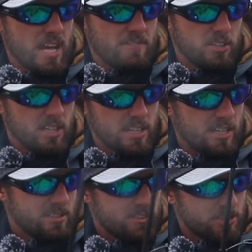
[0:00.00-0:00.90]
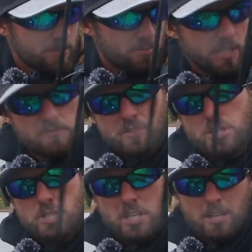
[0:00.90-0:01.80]
we're having luck on. You know, you could probably fish
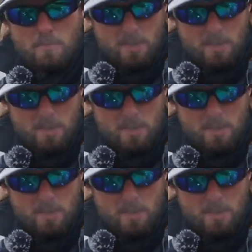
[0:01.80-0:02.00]
a jig in a